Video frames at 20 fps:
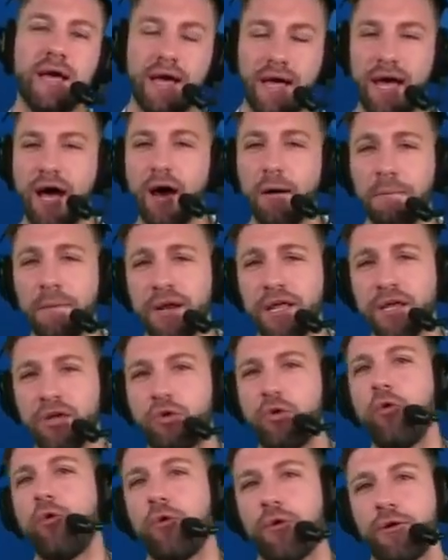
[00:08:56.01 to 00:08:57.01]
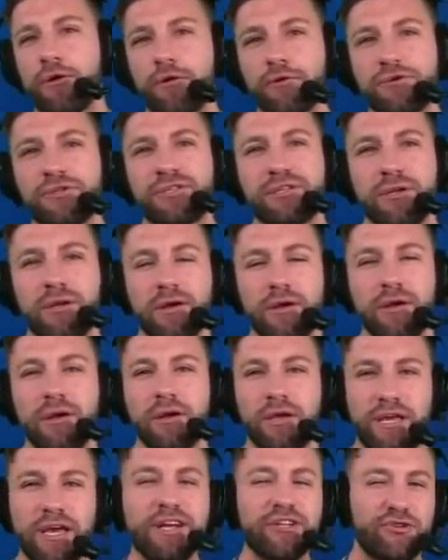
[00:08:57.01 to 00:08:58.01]
How many corners
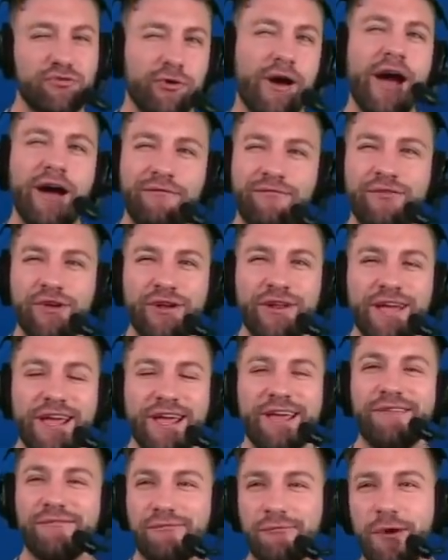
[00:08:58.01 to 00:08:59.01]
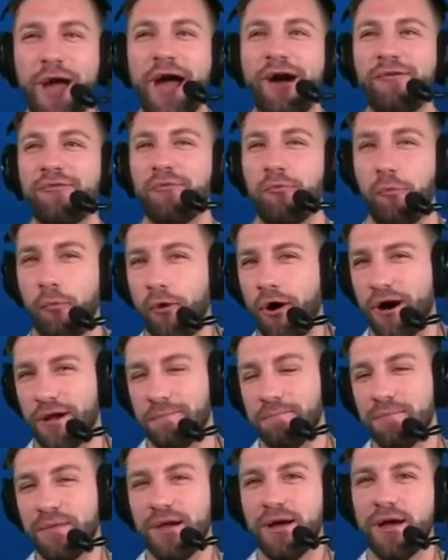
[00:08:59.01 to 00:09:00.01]
get drafted in round
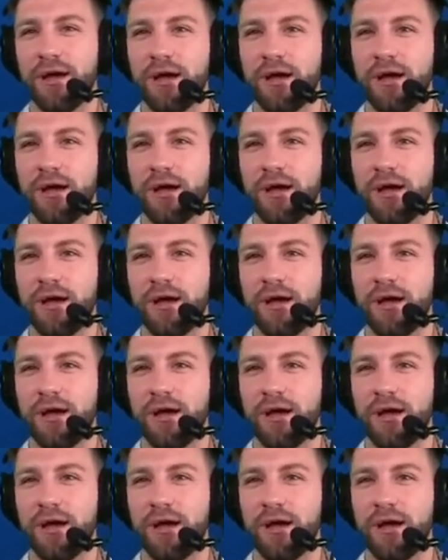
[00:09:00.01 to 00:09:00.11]
one?